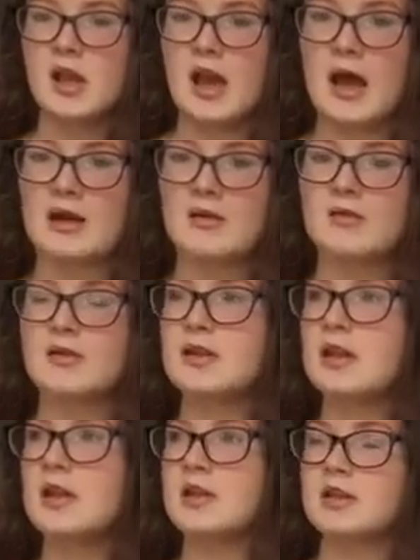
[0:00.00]
and all the
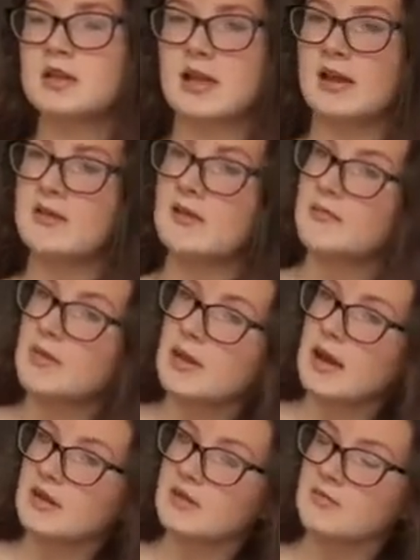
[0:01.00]
teachers, like, they've been
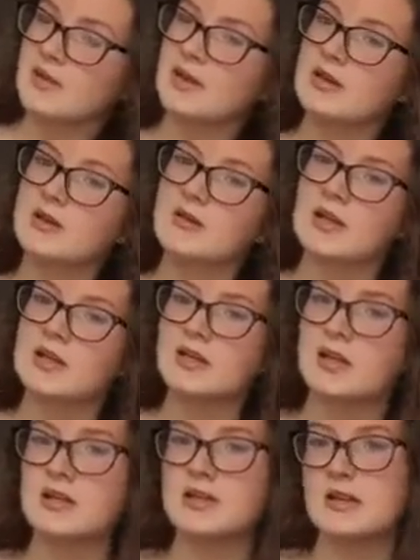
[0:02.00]
answering loads of
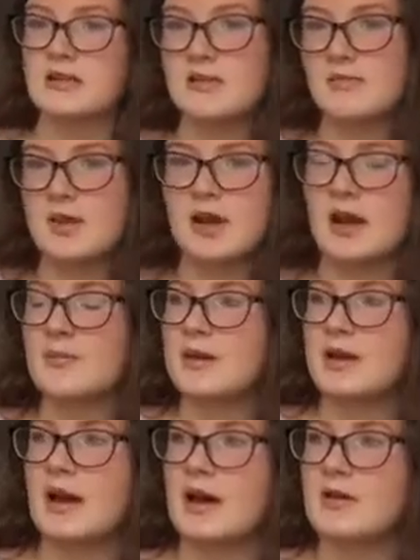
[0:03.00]
questions and they've been happy
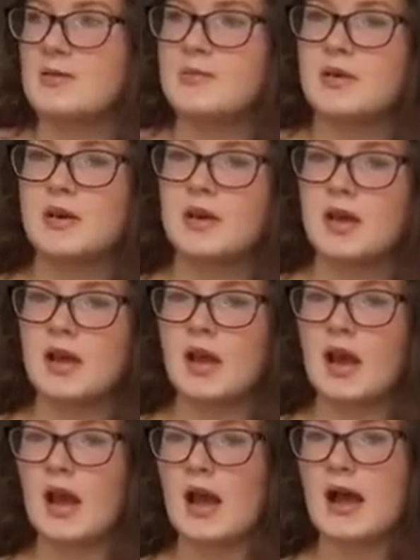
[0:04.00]
to help.
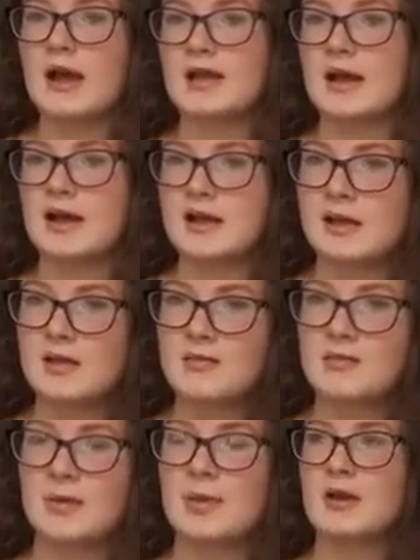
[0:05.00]
And like
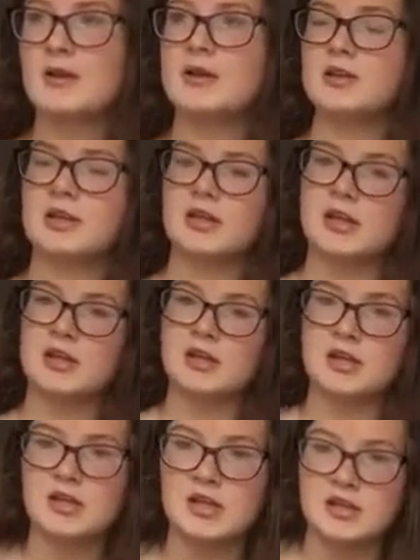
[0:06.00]
my biology
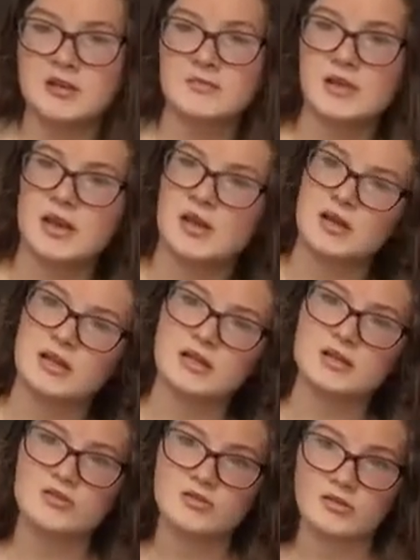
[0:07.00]
teacher, she's been going into
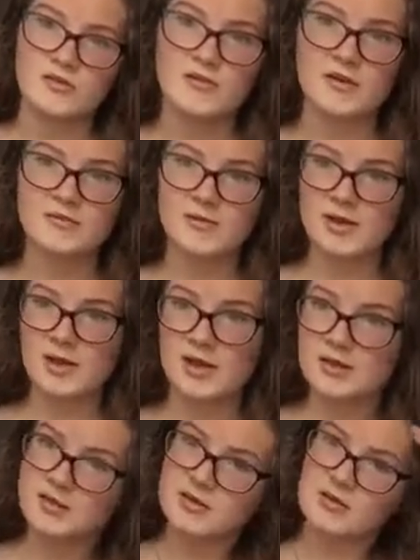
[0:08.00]
school to film
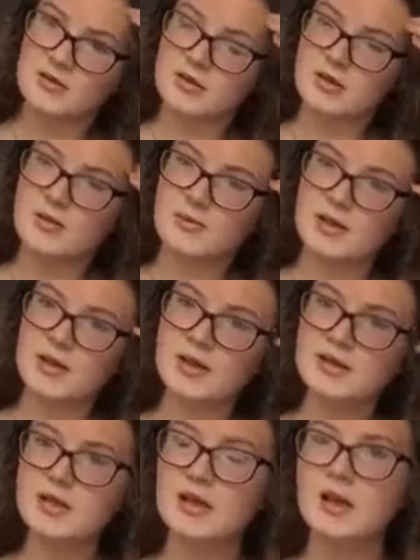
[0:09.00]
videos on the
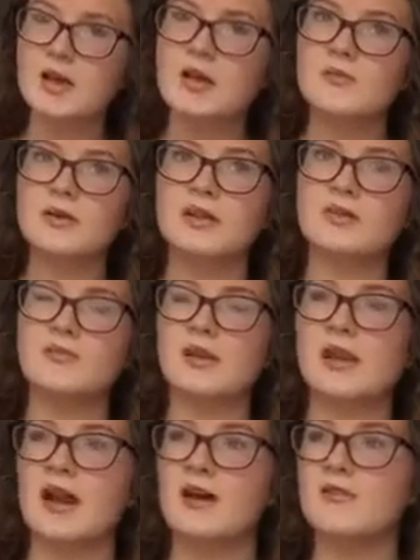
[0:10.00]
topics, which is
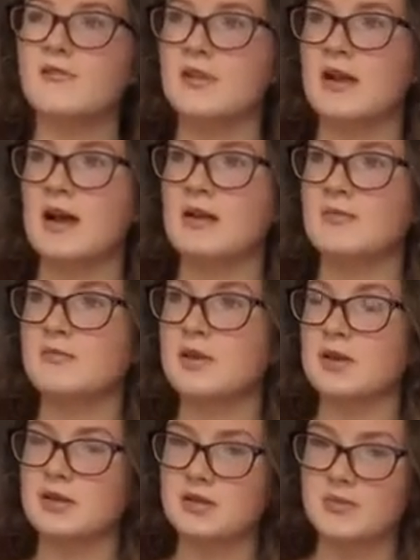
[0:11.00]
really helpful, and
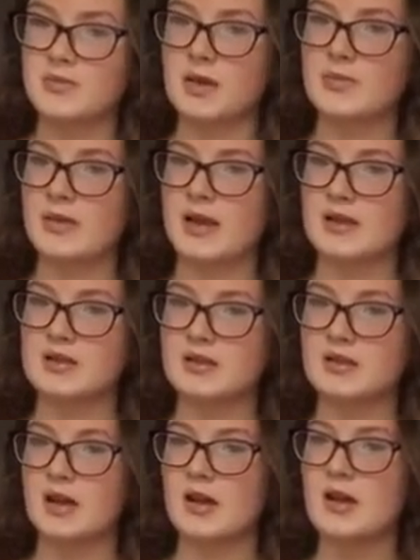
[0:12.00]
because some people asked her
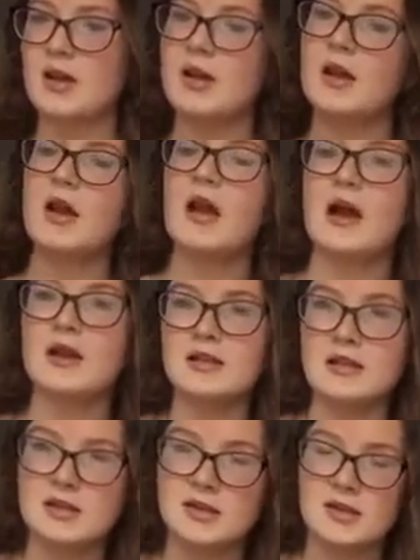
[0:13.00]
to, and
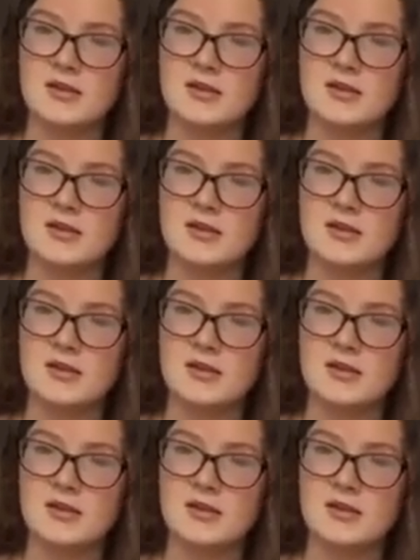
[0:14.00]
she's done